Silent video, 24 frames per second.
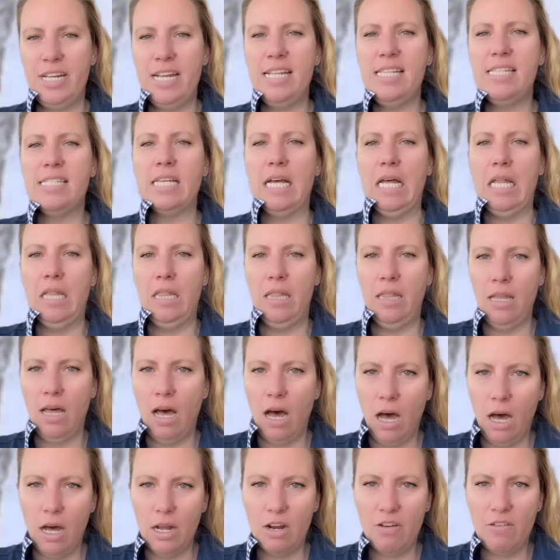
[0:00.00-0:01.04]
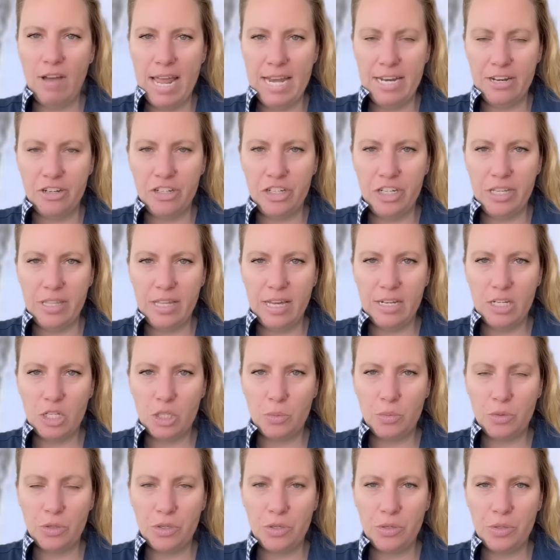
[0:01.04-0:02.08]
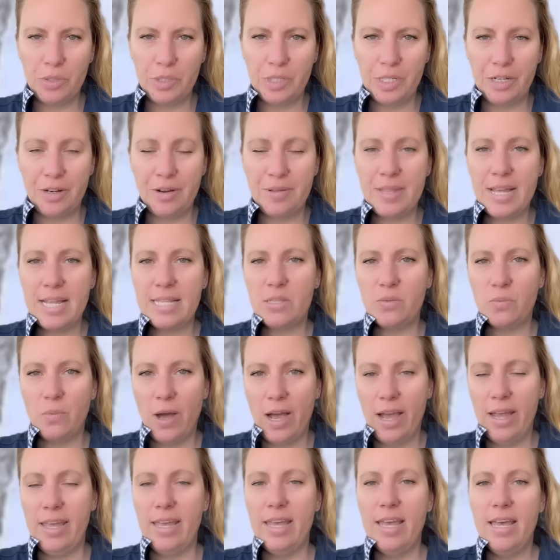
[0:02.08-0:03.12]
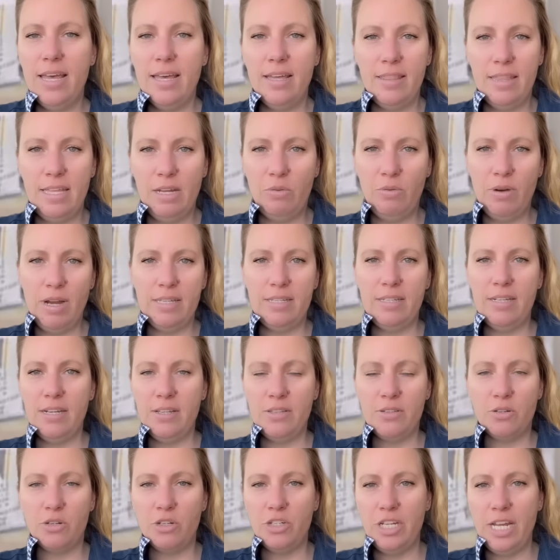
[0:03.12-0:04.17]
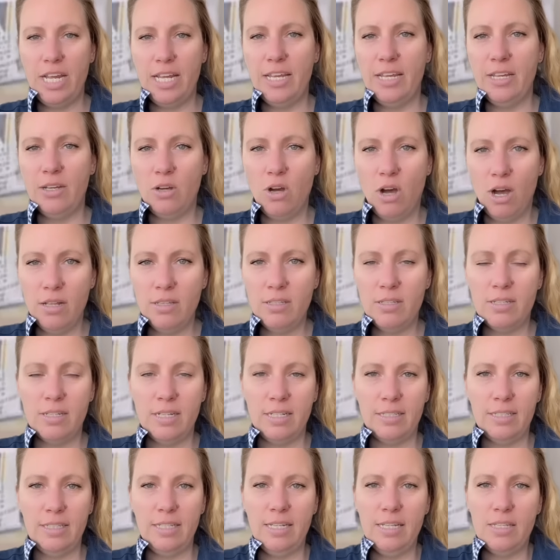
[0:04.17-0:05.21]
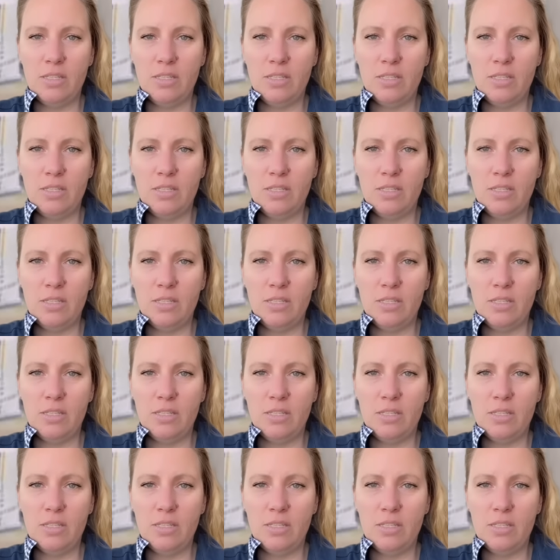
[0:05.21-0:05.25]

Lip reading: It's a lot of energy that is produced here, and that's why the residents are shaking constantly.